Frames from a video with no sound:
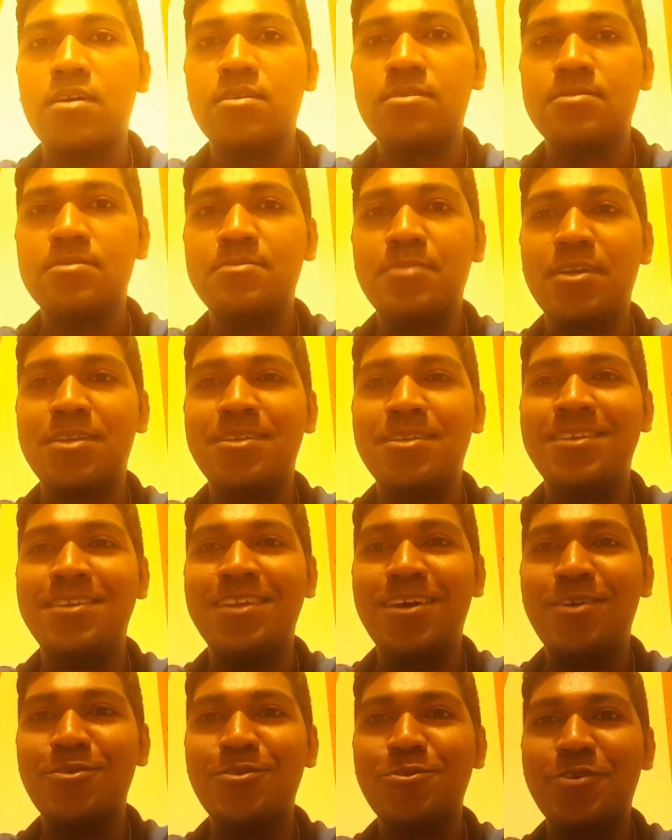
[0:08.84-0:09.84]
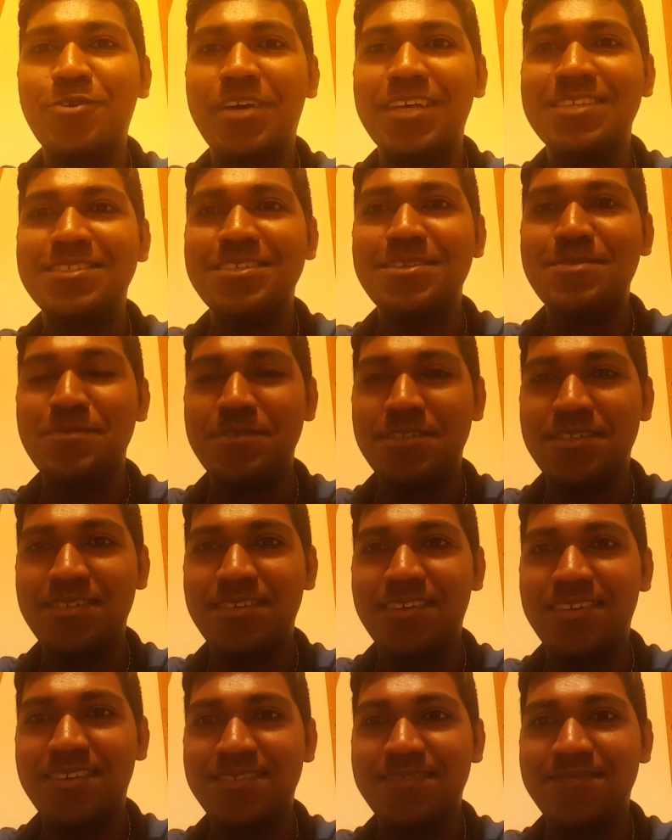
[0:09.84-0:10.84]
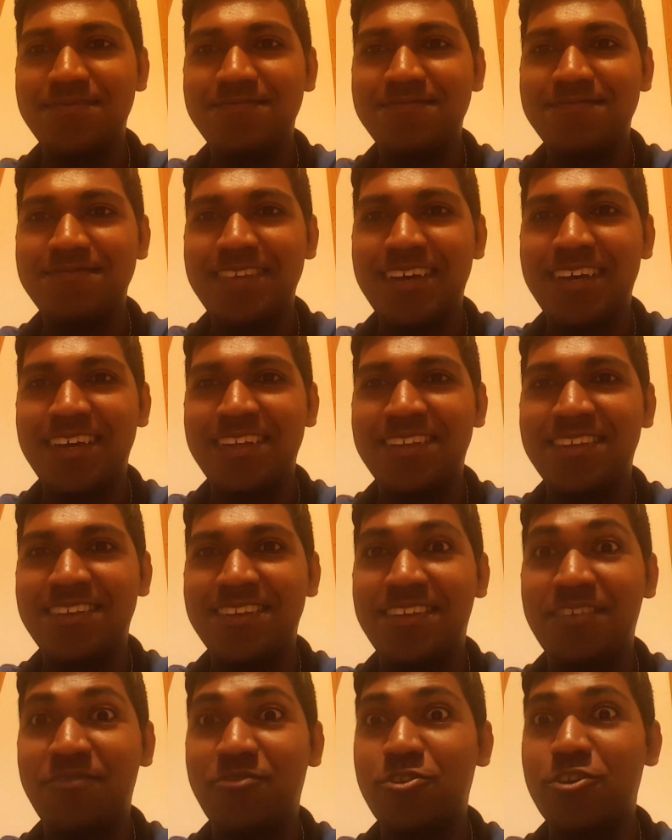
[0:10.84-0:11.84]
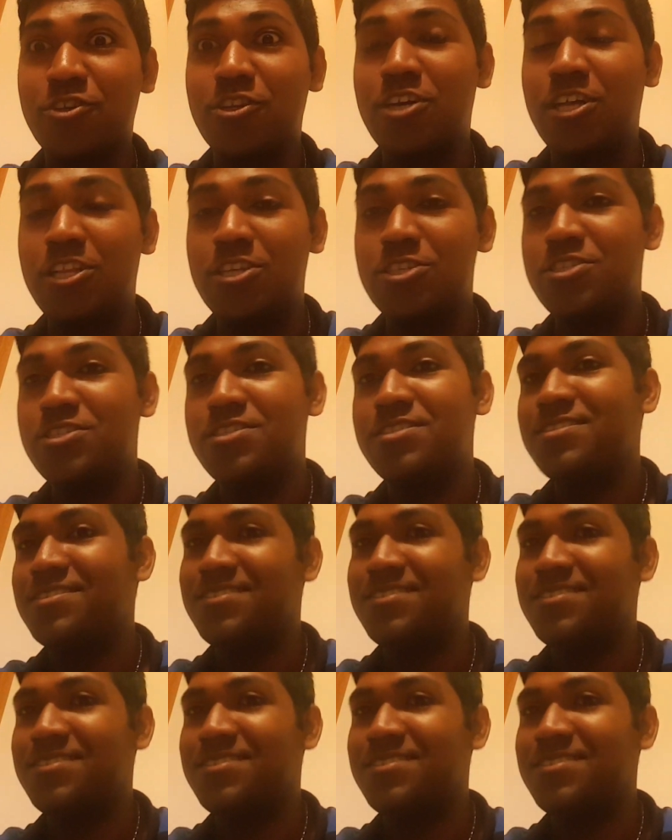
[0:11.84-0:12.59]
But now you can see me and different colors.